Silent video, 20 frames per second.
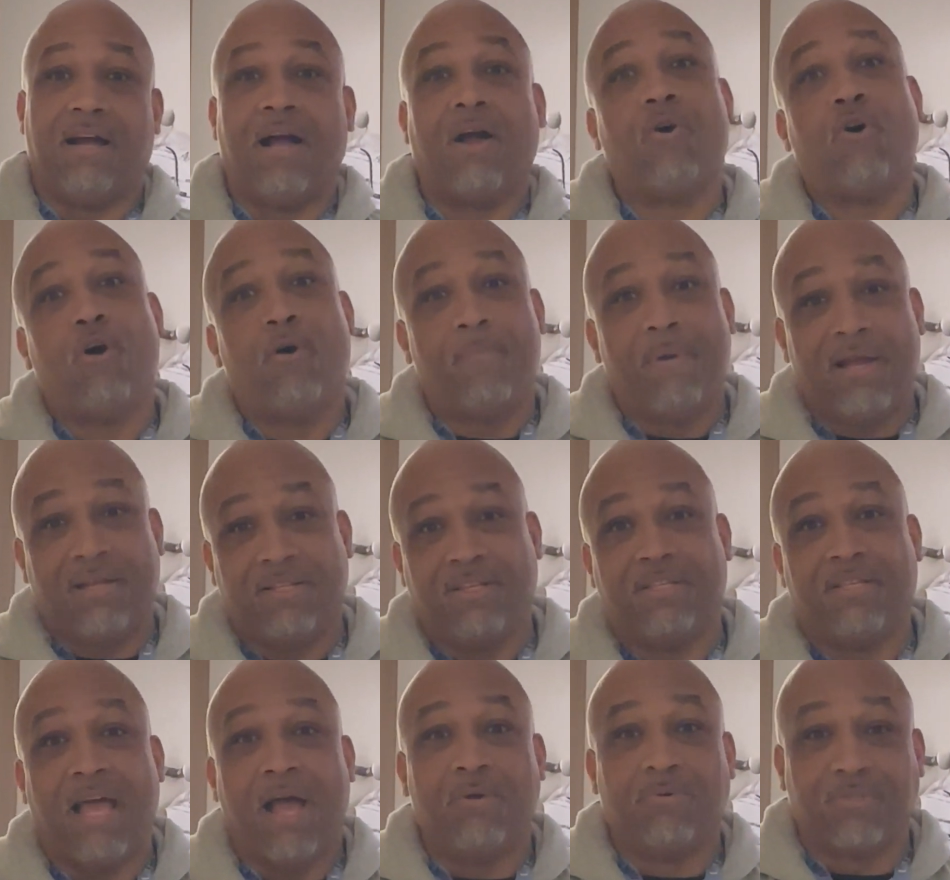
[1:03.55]
I called back to his
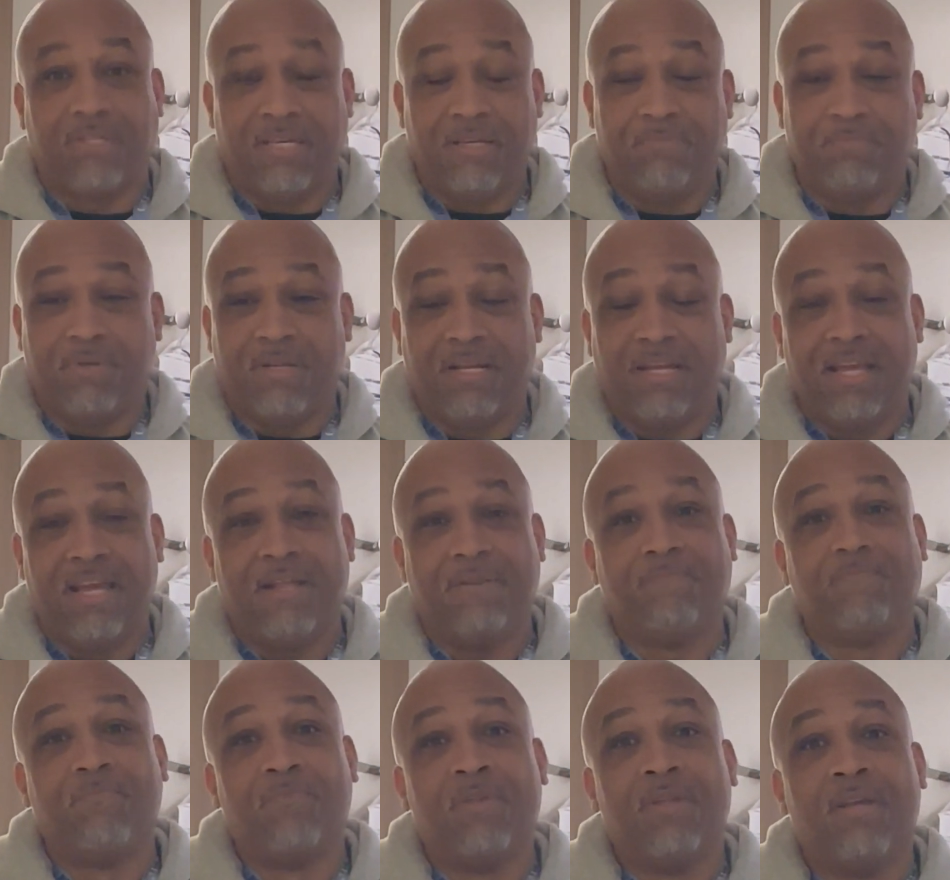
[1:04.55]
housekeeping
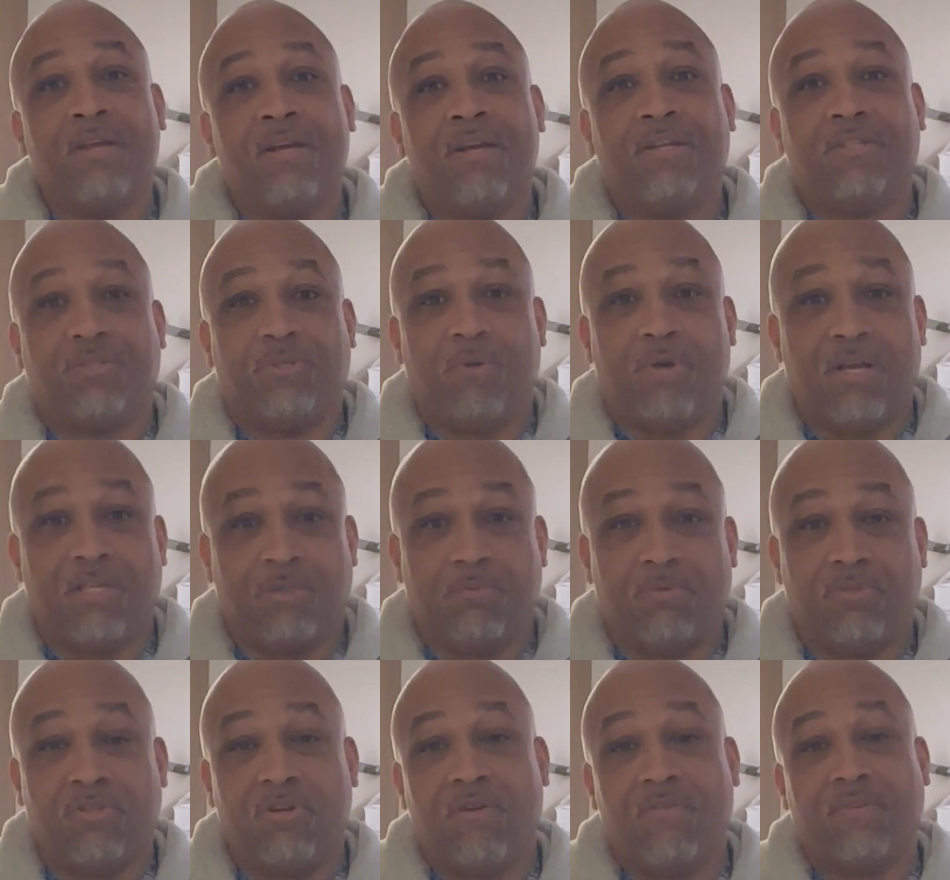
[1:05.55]
again, to customer
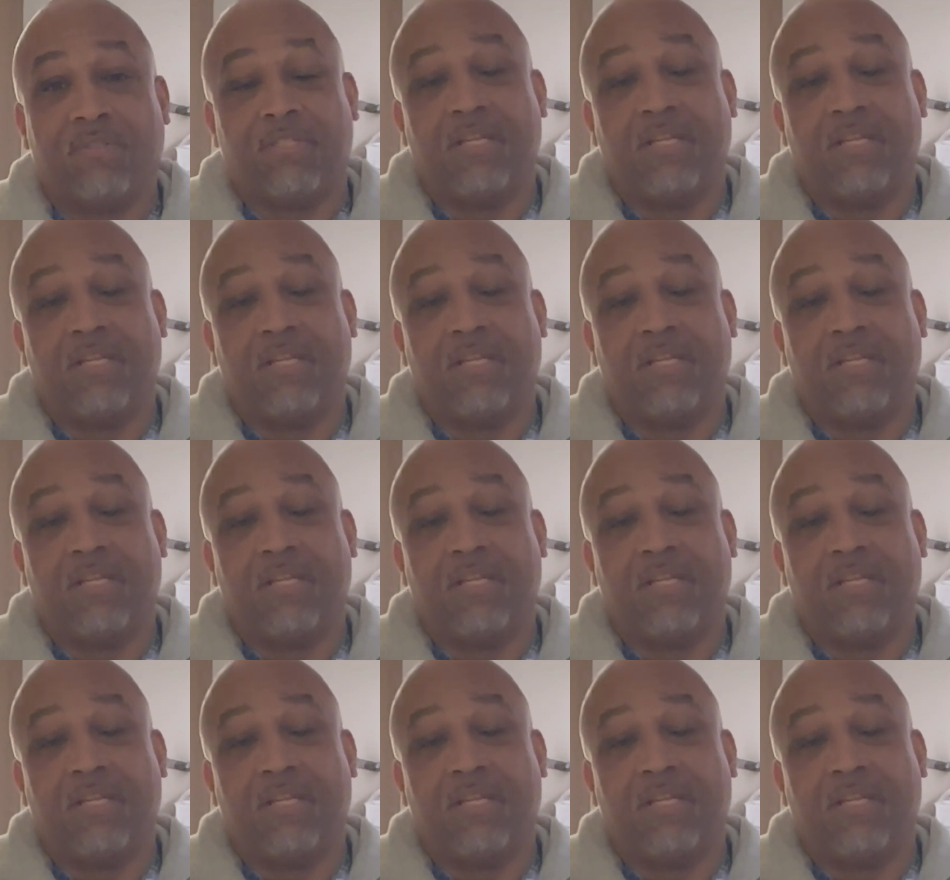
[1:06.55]
service.